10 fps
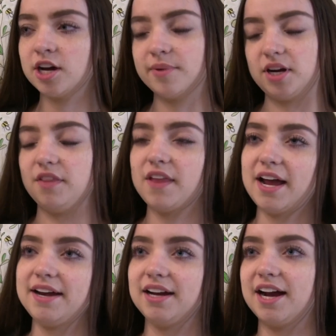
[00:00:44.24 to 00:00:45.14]
I went
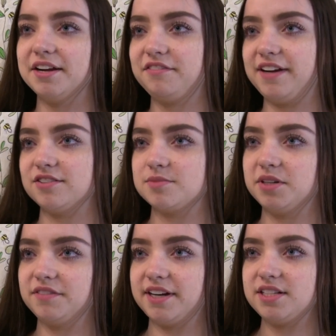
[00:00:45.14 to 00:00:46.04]
online and kind of found some
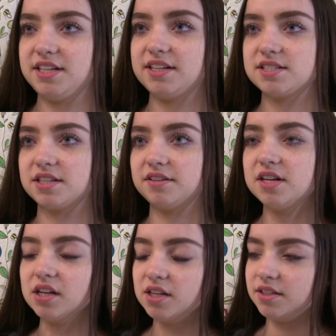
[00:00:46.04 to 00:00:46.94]
different ideas and
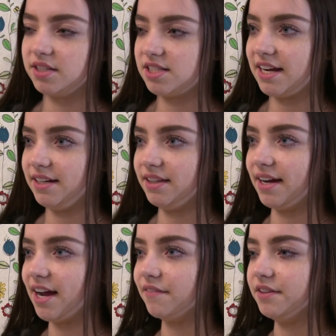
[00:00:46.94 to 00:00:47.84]
decided
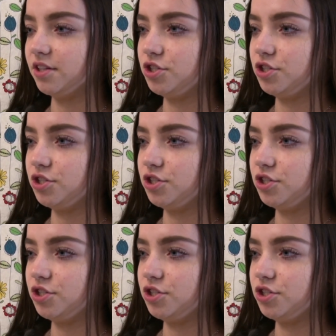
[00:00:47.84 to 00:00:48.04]
that having the